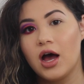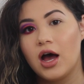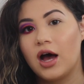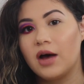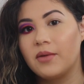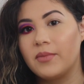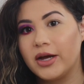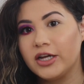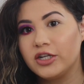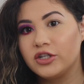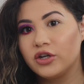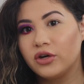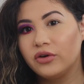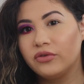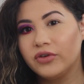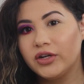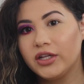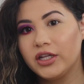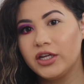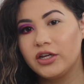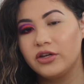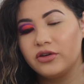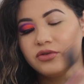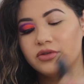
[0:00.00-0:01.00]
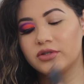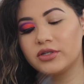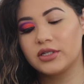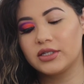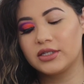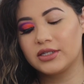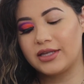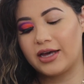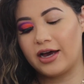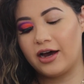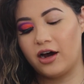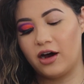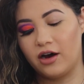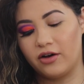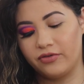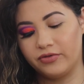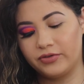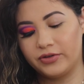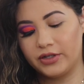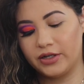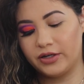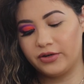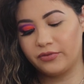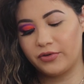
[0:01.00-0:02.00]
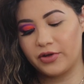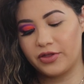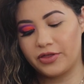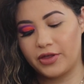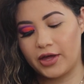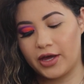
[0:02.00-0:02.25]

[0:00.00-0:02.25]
I don't really use this that often with